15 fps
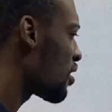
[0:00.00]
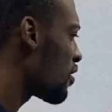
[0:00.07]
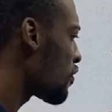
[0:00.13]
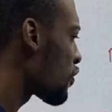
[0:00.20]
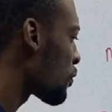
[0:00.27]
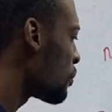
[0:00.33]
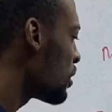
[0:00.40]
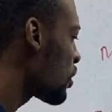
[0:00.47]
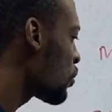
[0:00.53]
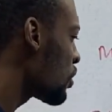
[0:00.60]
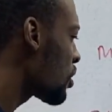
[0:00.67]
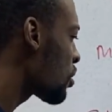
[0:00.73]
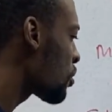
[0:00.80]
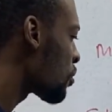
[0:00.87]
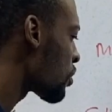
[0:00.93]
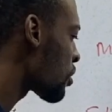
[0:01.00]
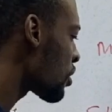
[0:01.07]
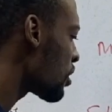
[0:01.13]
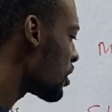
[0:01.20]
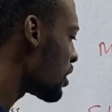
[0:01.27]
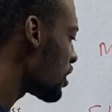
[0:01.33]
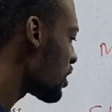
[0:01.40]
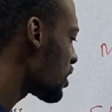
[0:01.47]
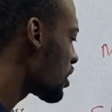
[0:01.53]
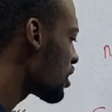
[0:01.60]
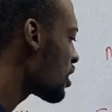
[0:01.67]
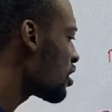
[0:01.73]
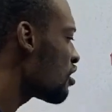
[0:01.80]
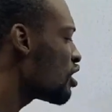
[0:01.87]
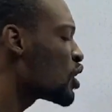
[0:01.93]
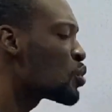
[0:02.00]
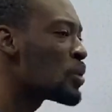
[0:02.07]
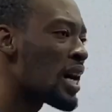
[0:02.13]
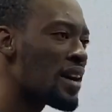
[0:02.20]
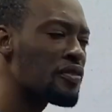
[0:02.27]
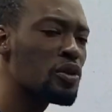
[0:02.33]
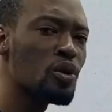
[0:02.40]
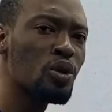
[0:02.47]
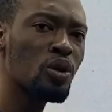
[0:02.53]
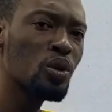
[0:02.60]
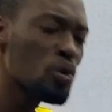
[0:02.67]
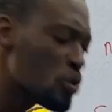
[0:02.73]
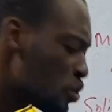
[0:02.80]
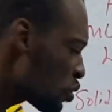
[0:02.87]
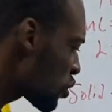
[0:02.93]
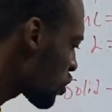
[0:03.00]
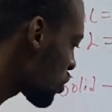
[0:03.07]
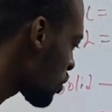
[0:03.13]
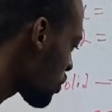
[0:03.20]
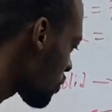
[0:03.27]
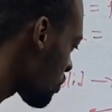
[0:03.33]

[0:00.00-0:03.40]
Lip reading: from liquid to solid, it will have to lose